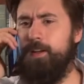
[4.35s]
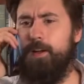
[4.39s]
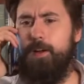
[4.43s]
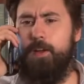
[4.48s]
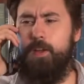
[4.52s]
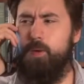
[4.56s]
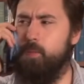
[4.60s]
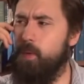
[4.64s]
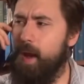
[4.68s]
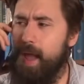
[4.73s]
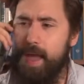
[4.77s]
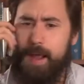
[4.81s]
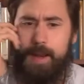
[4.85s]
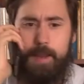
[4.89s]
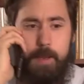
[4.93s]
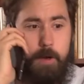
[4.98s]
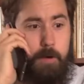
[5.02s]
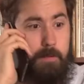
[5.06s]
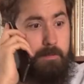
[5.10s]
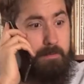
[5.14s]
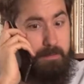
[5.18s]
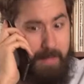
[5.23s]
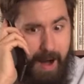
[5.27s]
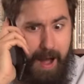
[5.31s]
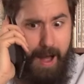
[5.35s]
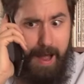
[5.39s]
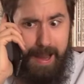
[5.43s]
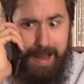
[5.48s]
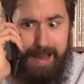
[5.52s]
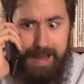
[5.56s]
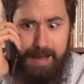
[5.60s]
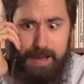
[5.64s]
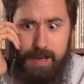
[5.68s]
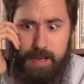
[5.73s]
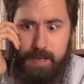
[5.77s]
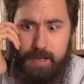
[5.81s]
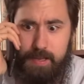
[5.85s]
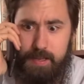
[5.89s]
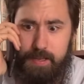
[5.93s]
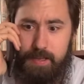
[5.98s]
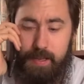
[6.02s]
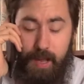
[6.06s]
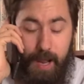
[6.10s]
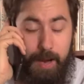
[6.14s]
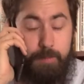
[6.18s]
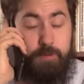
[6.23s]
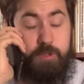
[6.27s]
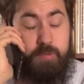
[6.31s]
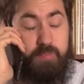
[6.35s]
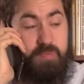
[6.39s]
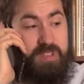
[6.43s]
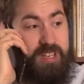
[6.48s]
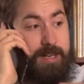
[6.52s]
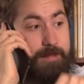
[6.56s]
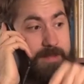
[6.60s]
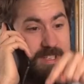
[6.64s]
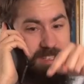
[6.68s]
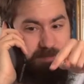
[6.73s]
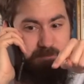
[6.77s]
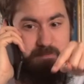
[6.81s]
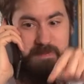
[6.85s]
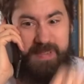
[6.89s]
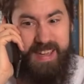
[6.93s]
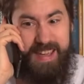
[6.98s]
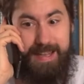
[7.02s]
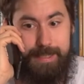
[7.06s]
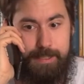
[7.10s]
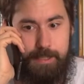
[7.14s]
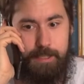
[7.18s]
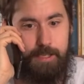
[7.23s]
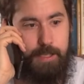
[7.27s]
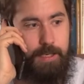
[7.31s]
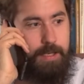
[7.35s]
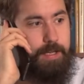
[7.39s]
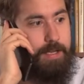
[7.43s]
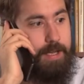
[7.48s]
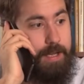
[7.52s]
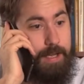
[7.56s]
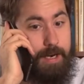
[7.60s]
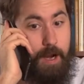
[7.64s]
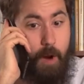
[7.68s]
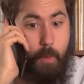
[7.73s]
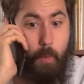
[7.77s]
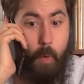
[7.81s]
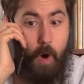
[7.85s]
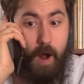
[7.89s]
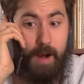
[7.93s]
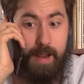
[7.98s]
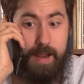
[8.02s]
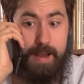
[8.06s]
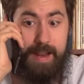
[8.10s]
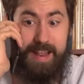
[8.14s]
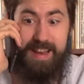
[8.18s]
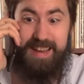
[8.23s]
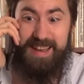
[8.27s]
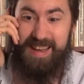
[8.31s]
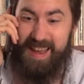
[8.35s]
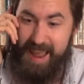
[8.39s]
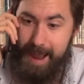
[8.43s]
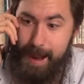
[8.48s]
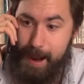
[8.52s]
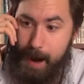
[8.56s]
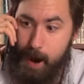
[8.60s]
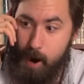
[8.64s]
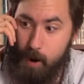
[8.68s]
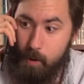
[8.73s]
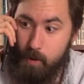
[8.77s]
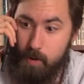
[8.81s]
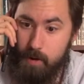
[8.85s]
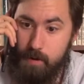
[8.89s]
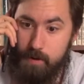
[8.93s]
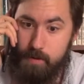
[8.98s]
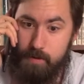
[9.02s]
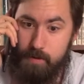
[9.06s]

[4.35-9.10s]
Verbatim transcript: Are you out of your mind? I was promised pizza and I want it now.